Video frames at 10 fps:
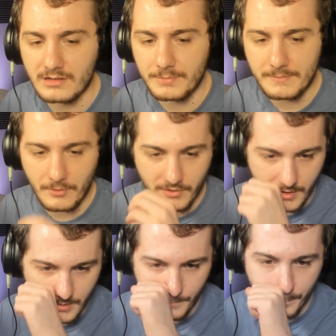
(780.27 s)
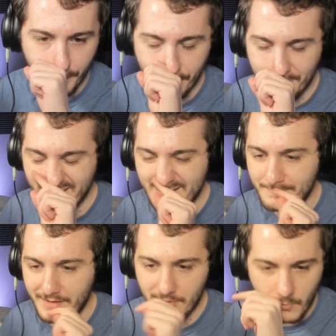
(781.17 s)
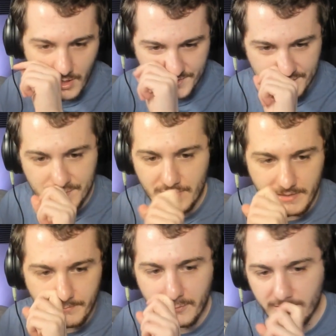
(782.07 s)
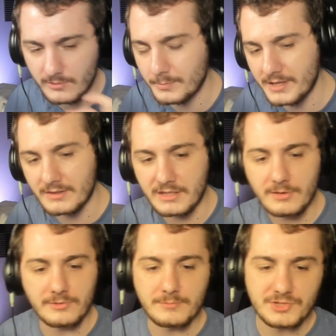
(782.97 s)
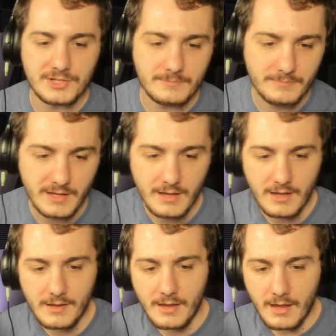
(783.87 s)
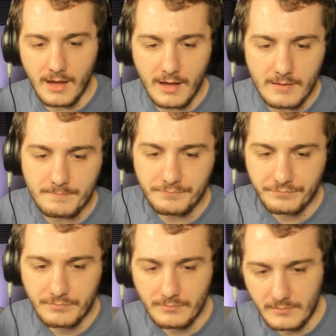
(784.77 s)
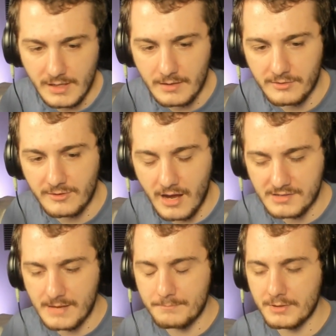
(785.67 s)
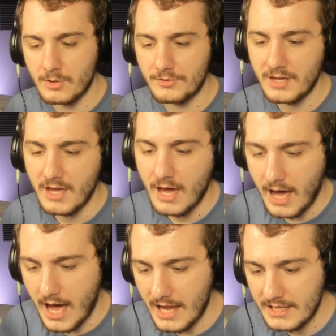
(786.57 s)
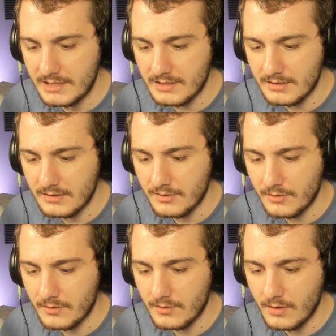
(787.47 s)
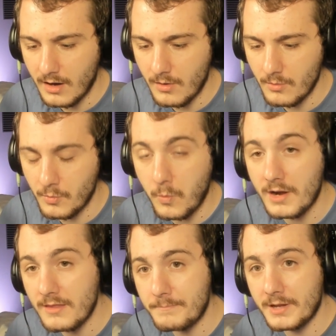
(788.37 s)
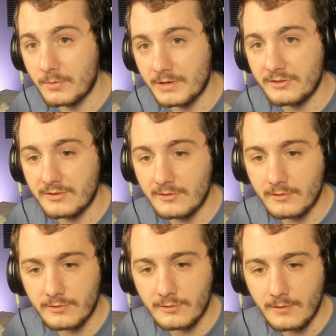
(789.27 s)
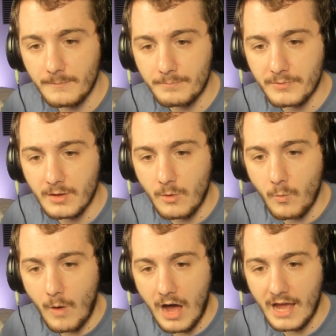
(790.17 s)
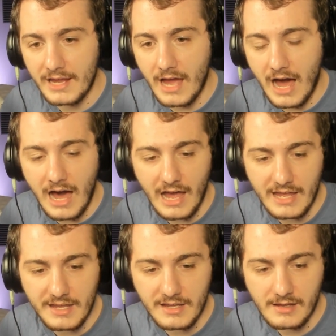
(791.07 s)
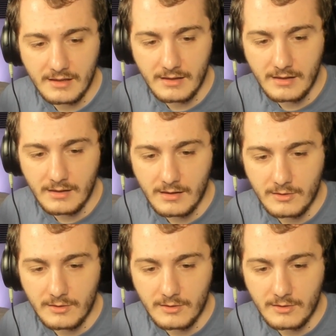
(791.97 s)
and I talk to people there, but I don't watch the stream. He's always playing League or some shit. Yeah. Sock Dem Pilled. One of the big reasons why I